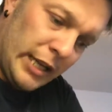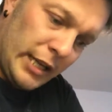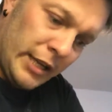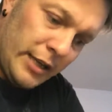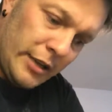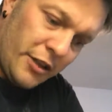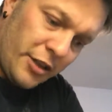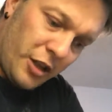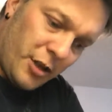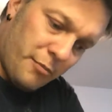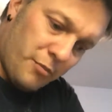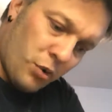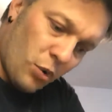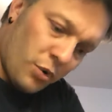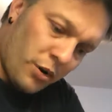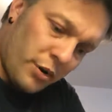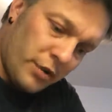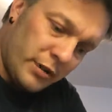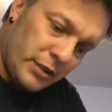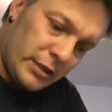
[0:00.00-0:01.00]
Now the
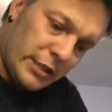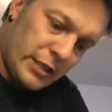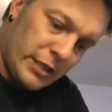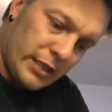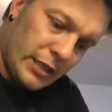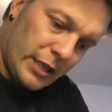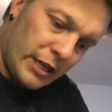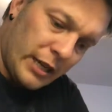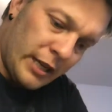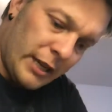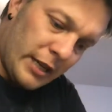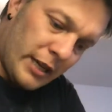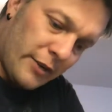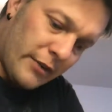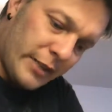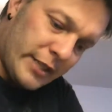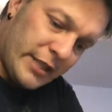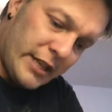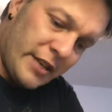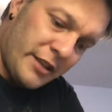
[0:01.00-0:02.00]
importance, now
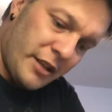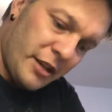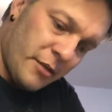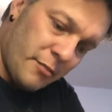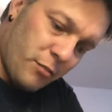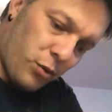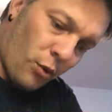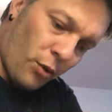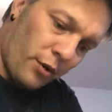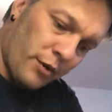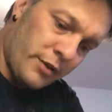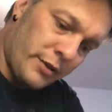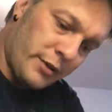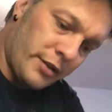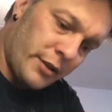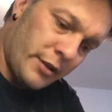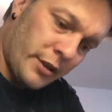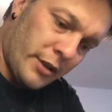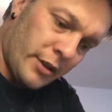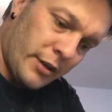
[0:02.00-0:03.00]
I say the
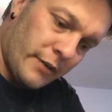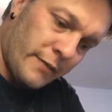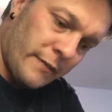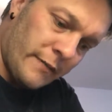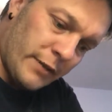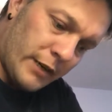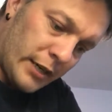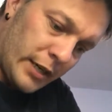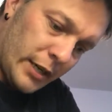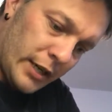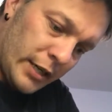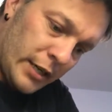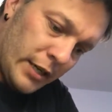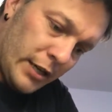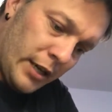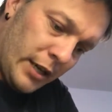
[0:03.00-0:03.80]
importance of